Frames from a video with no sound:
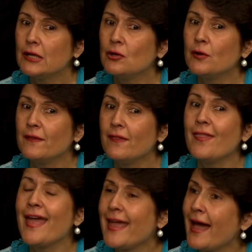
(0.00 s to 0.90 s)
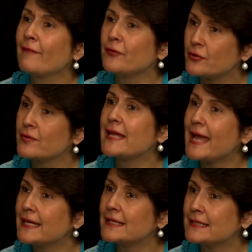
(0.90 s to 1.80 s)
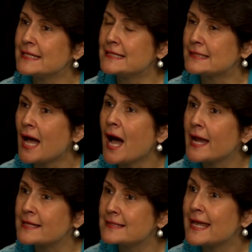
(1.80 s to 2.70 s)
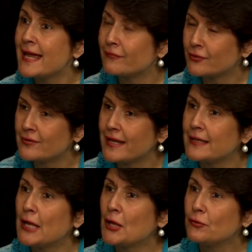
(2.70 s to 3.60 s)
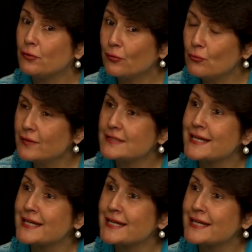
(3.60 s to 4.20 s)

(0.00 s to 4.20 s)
you know, they have created these ties. They have created through the